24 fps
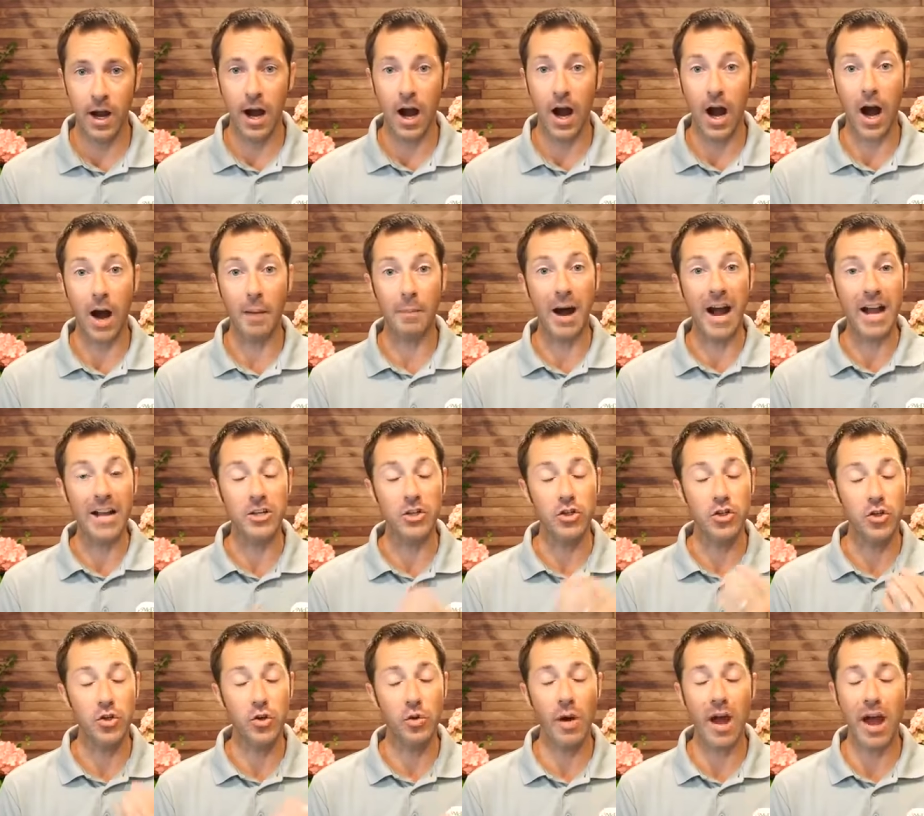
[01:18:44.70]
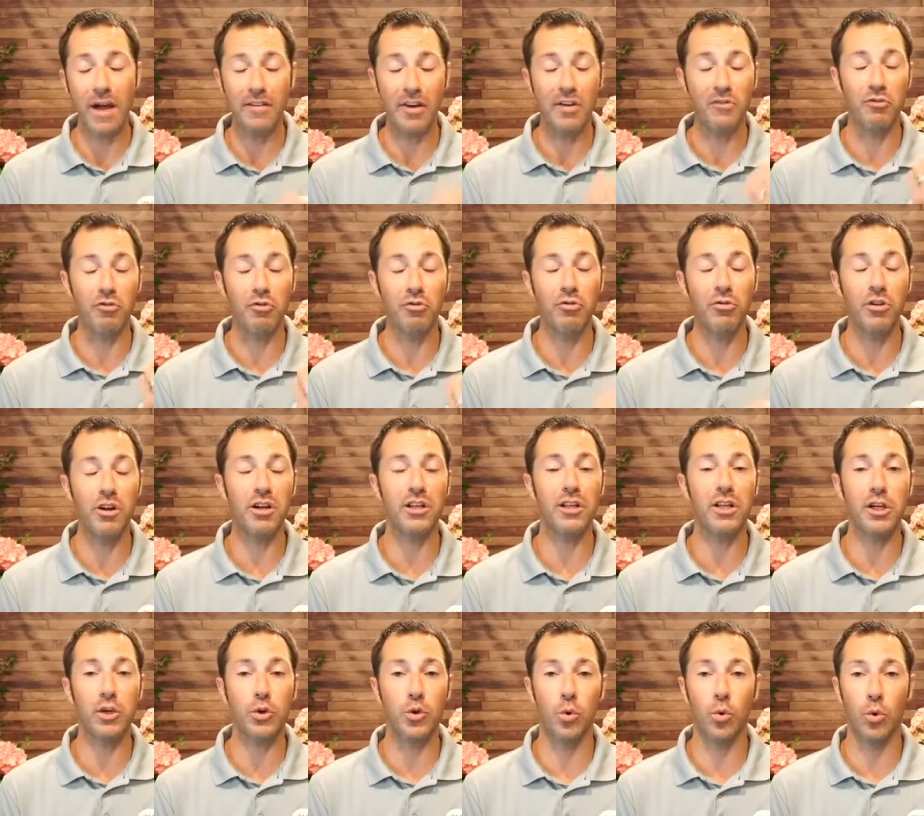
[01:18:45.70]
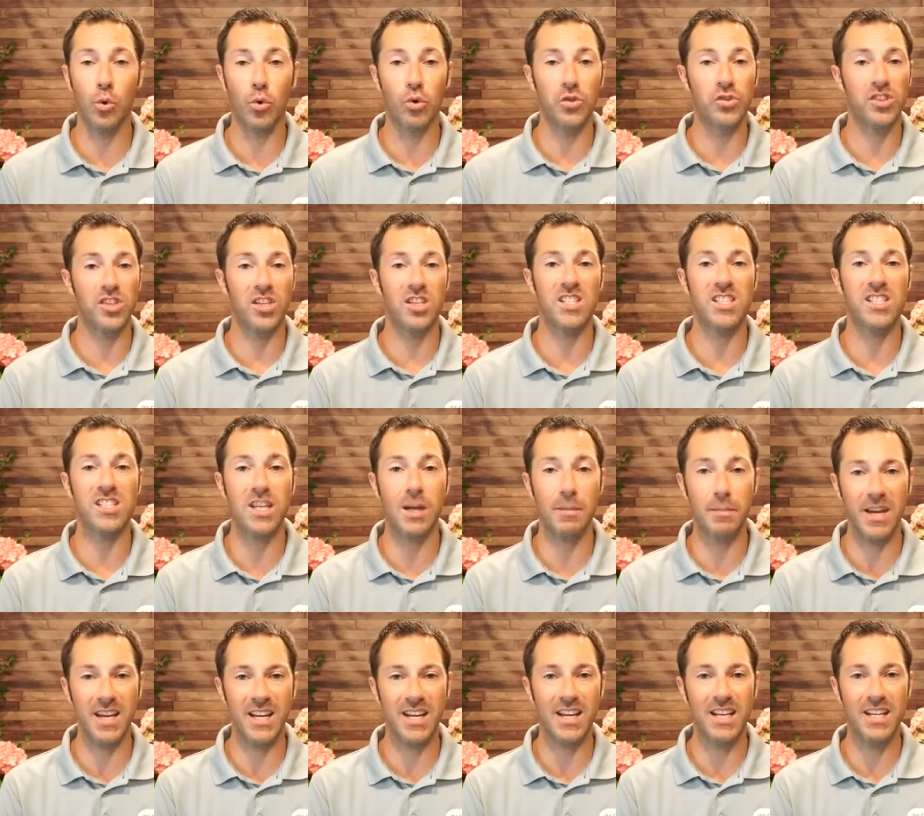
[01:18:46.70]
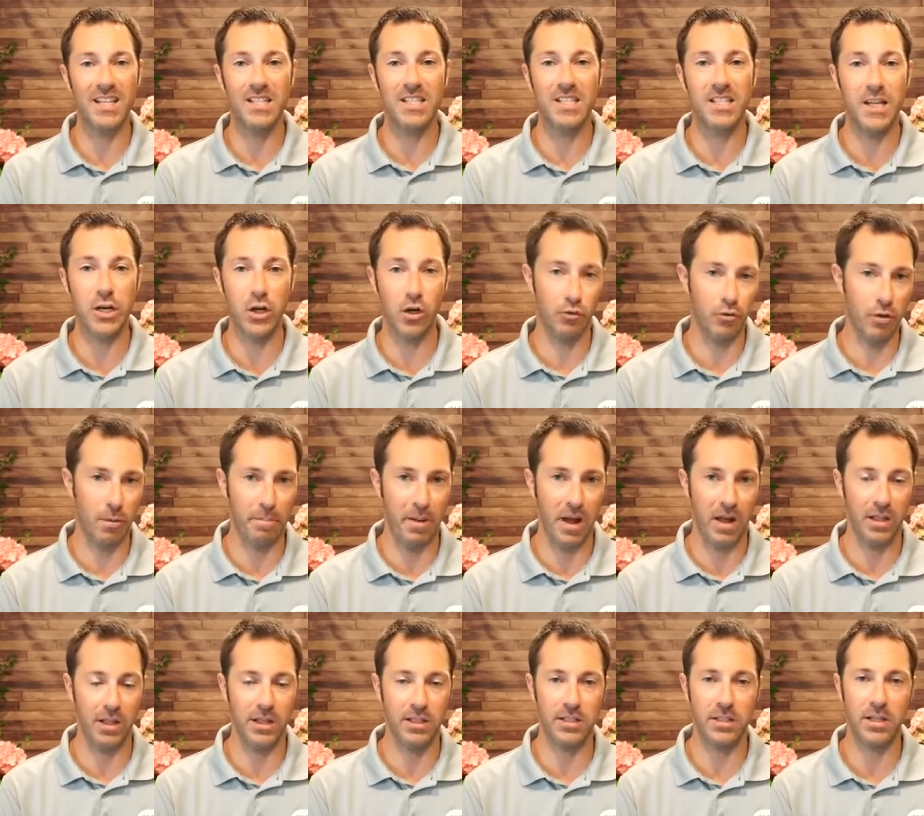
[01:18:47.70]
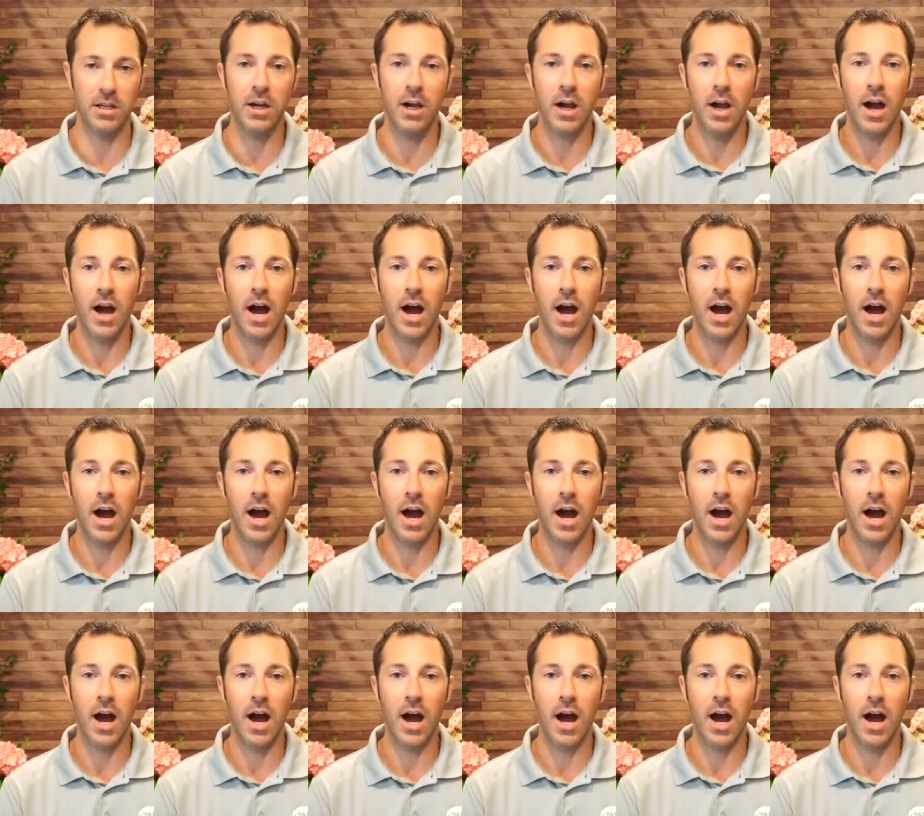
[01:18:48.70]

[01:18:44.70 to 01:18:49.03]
Um, I do have a really cool systemic deer repellent.